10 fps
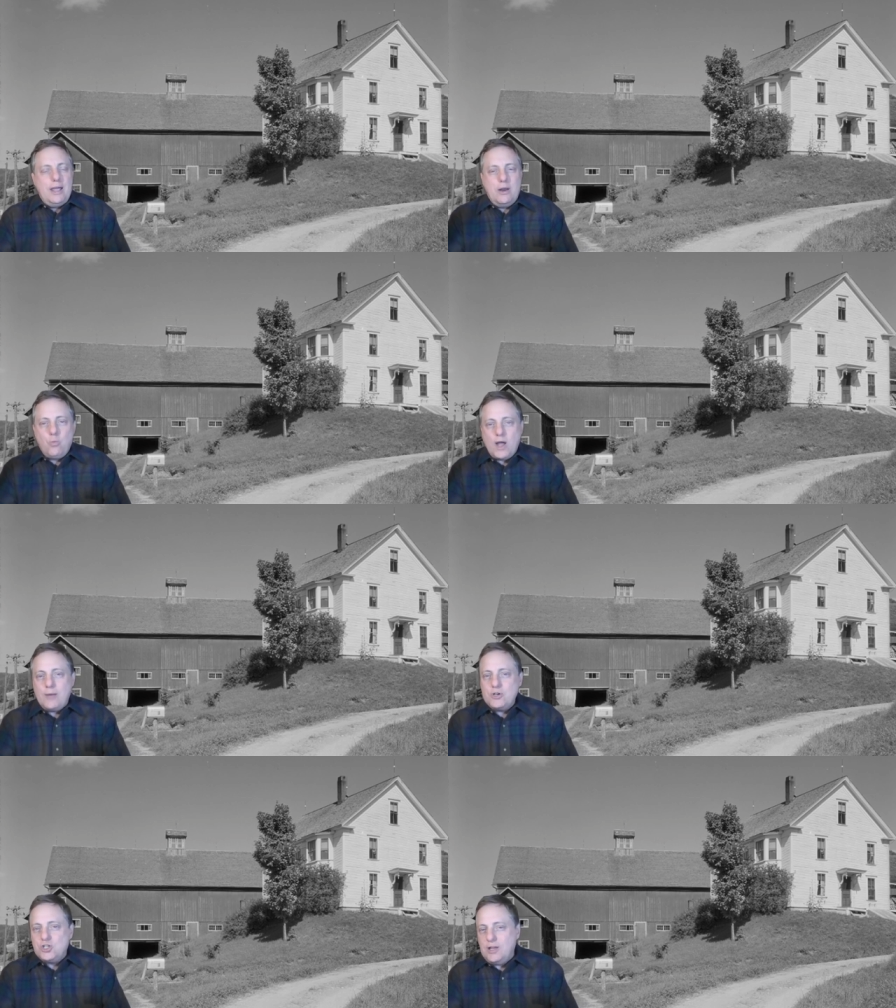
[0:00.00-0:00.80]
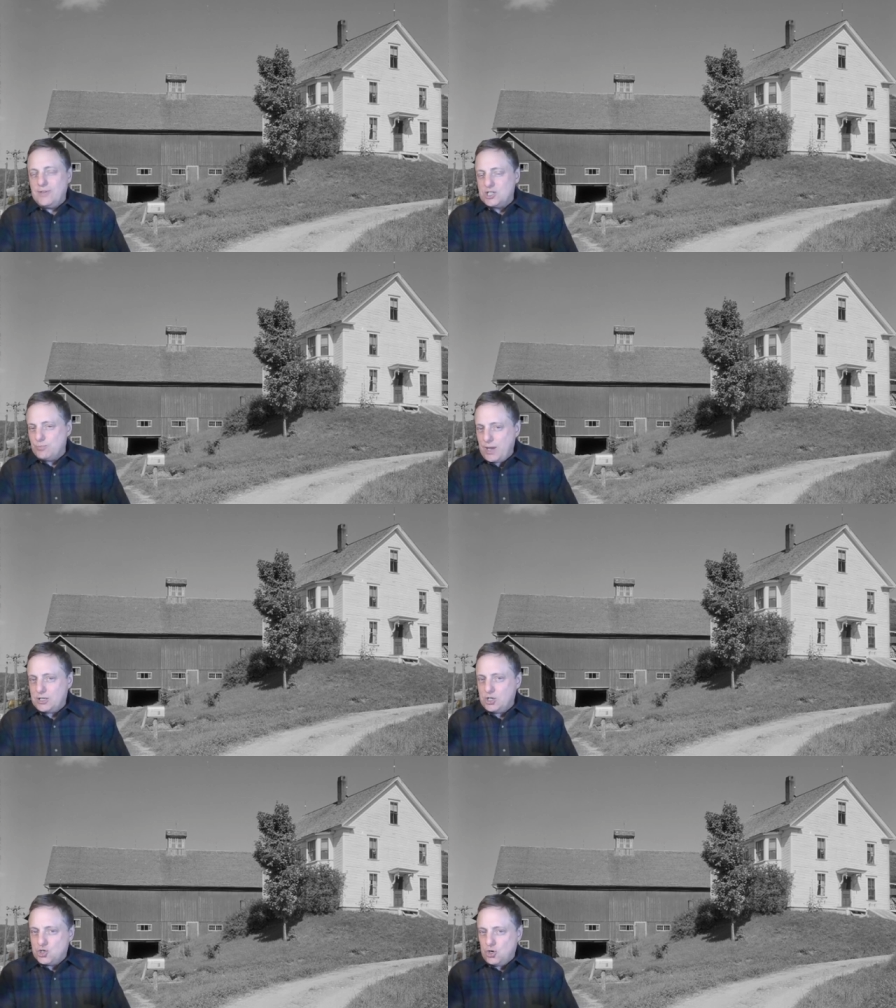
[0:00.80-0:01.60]
And why would she have
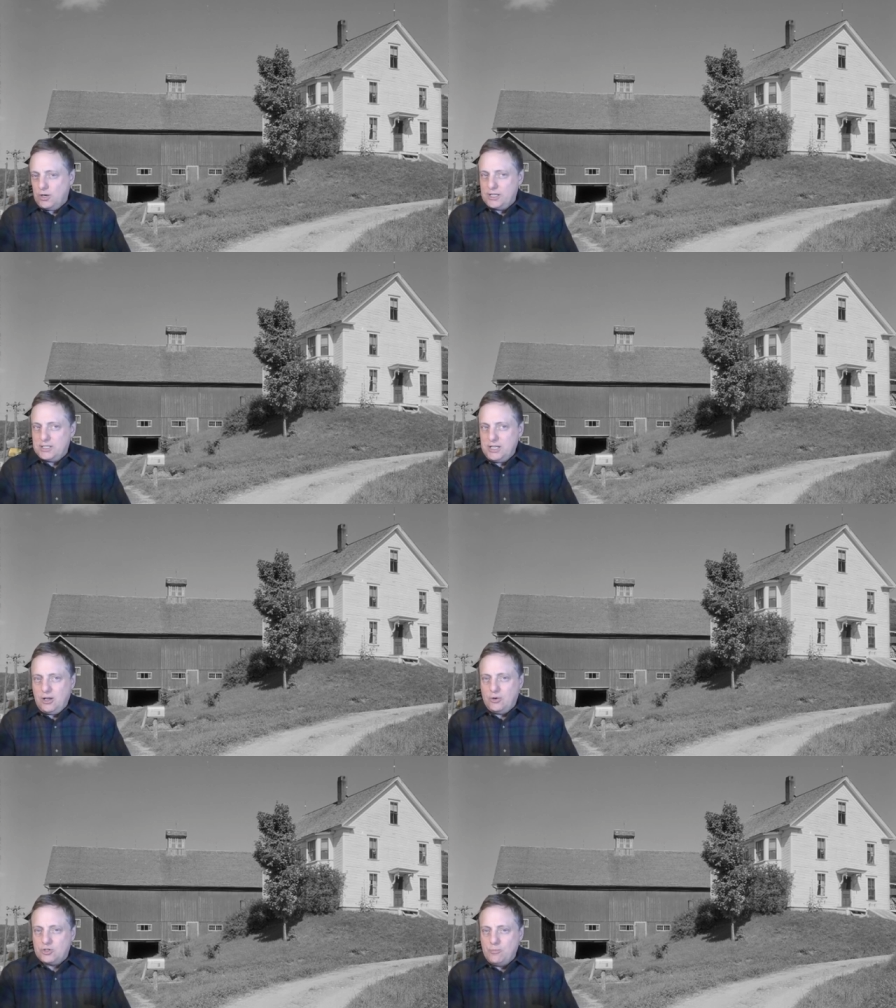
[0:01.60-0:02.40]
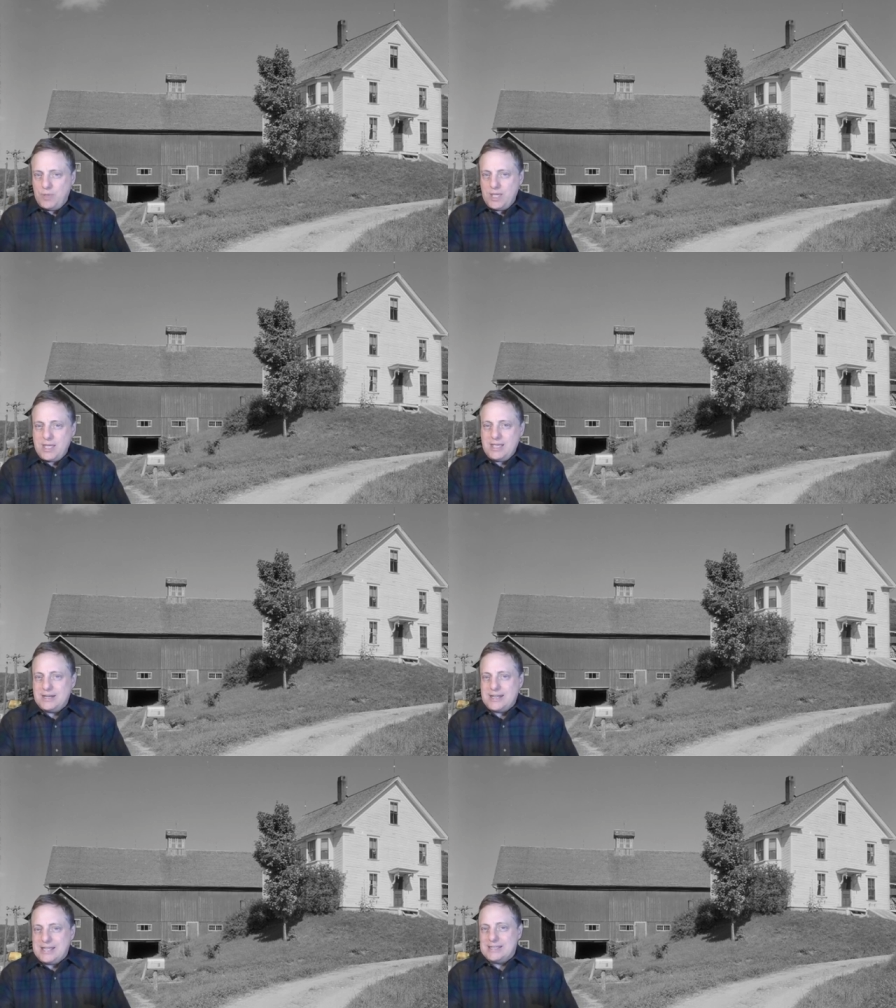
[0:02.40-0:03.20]
expected Charlie Stielow to be
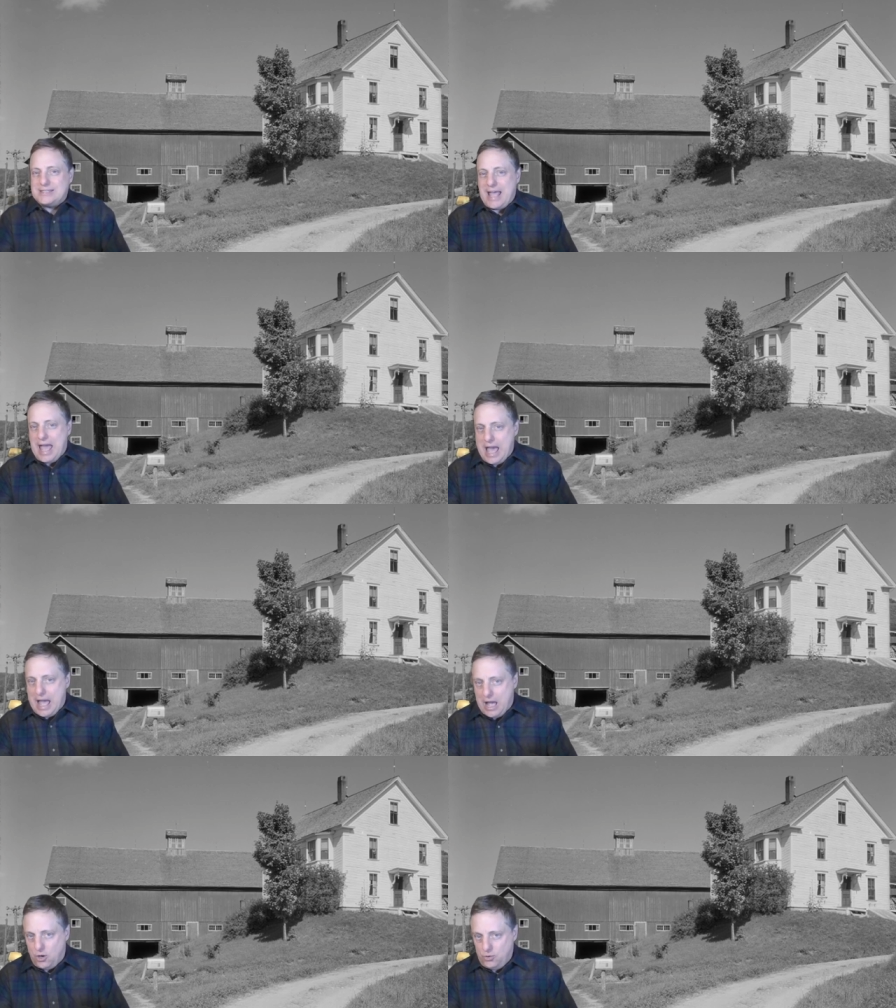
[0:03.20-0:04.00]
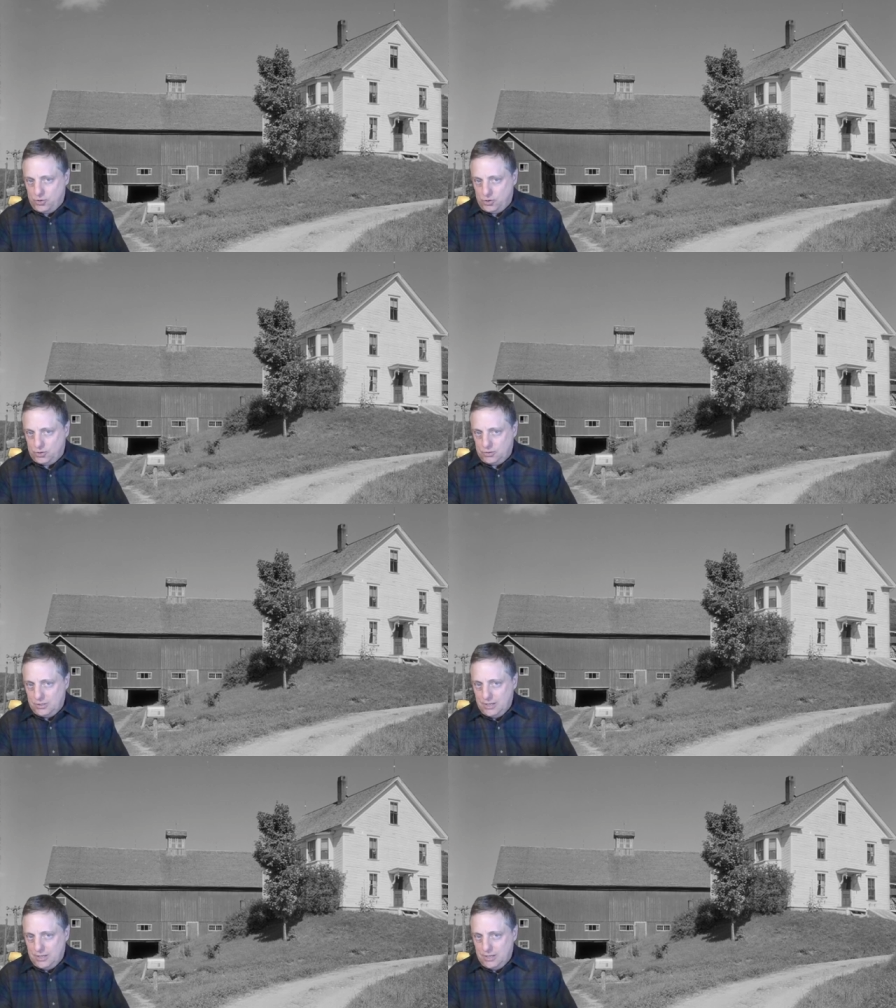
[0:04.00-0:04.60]
in his house